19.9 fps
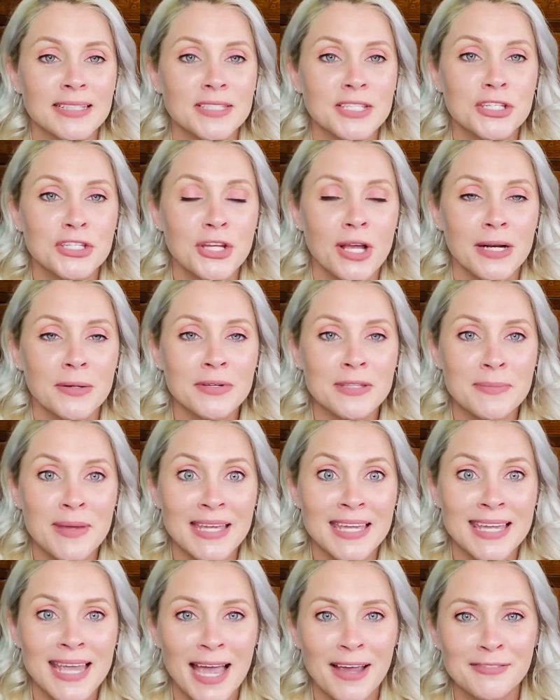This is Shauna with
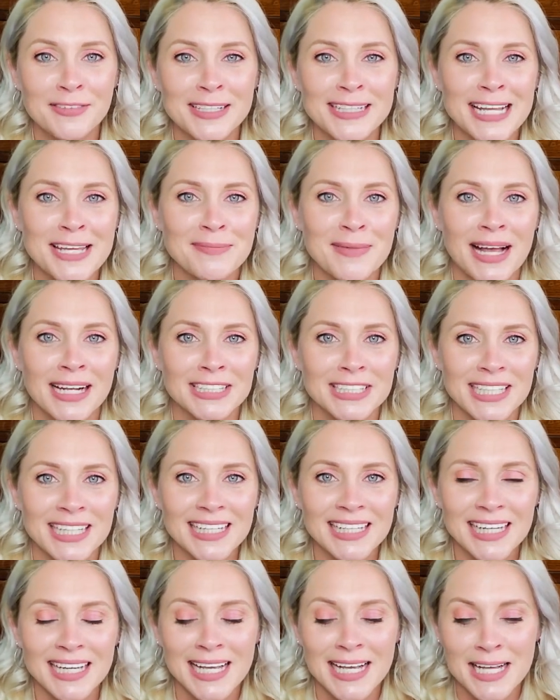Making Everyday
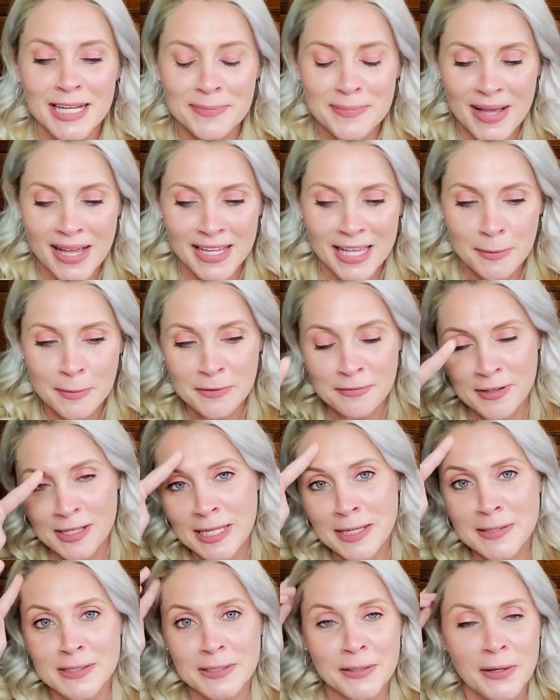Magic. A couple of
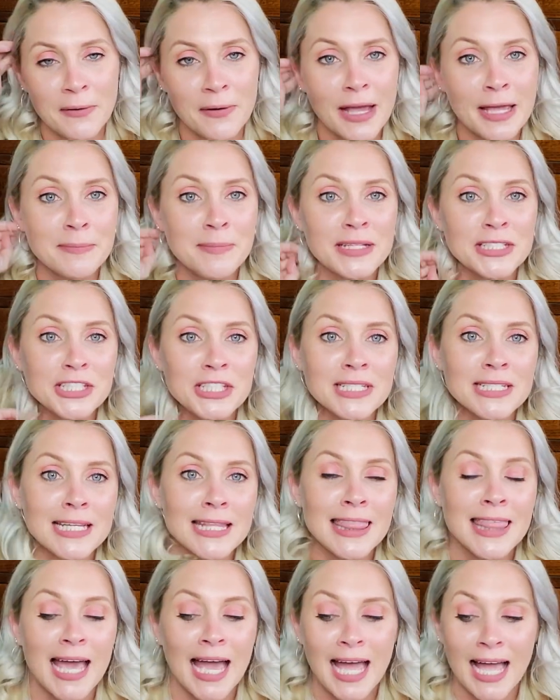videos ago, I mentioned
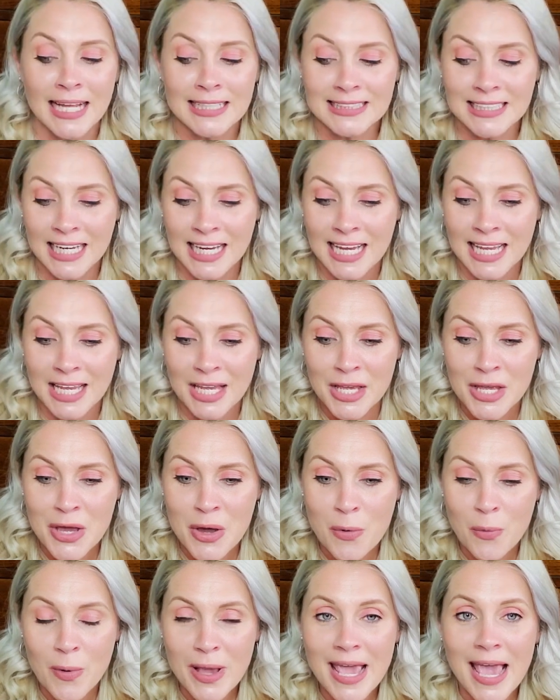that
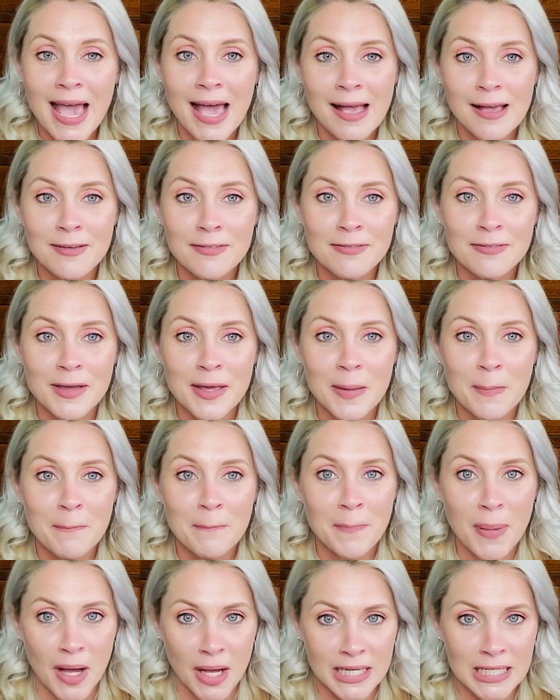we have
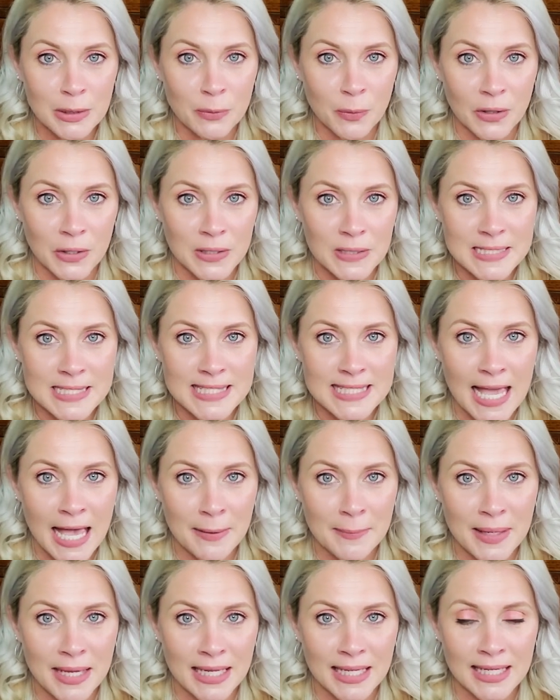Body Worlds
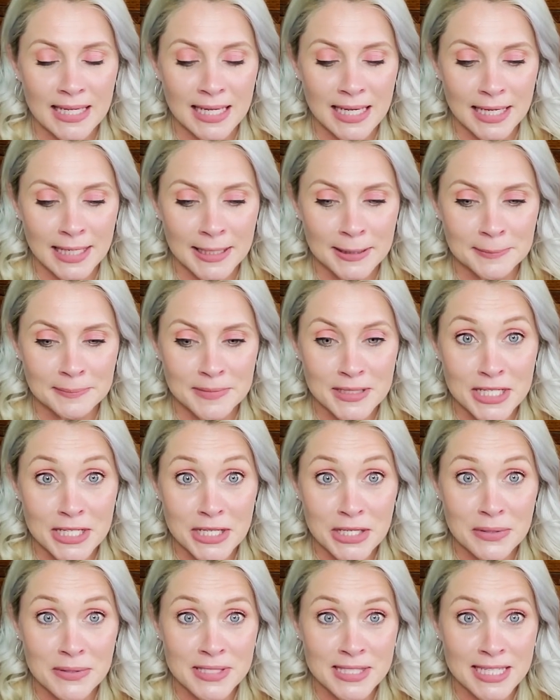coming to
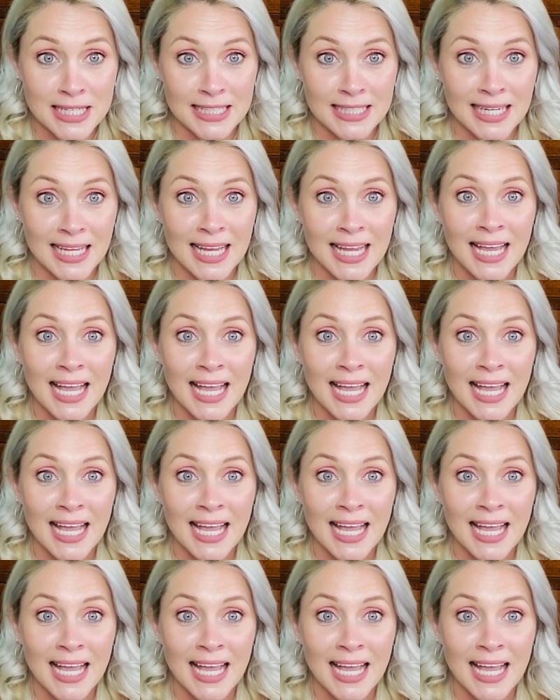Houston.